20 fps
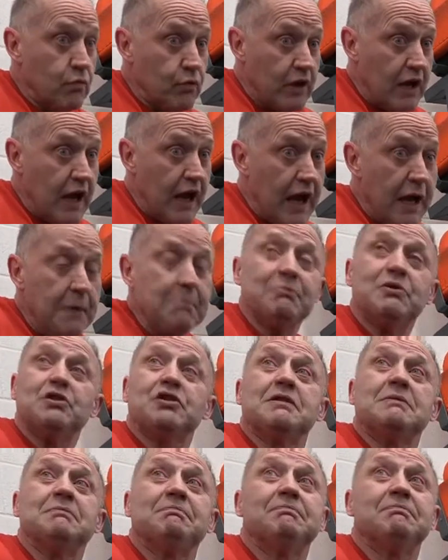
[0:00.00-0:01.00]
The
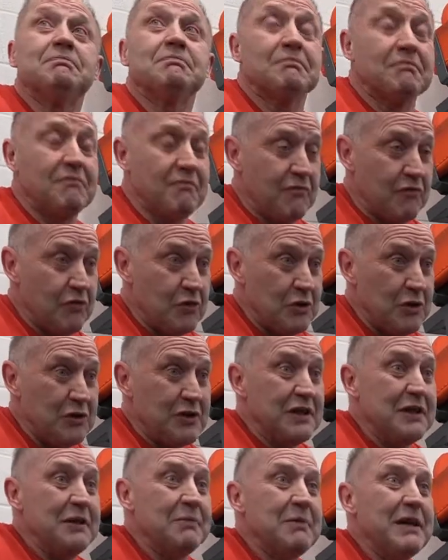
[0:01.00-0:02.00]
arms,
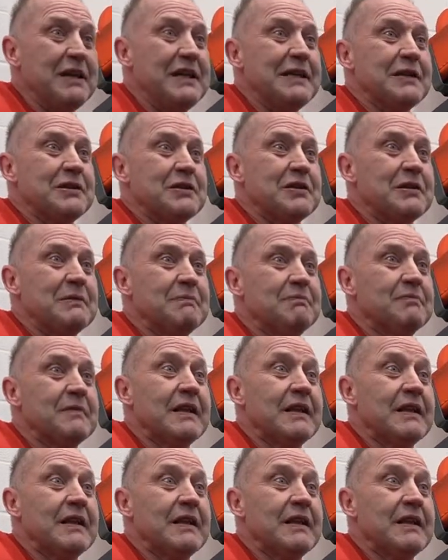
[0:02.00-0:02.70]
13 minutes.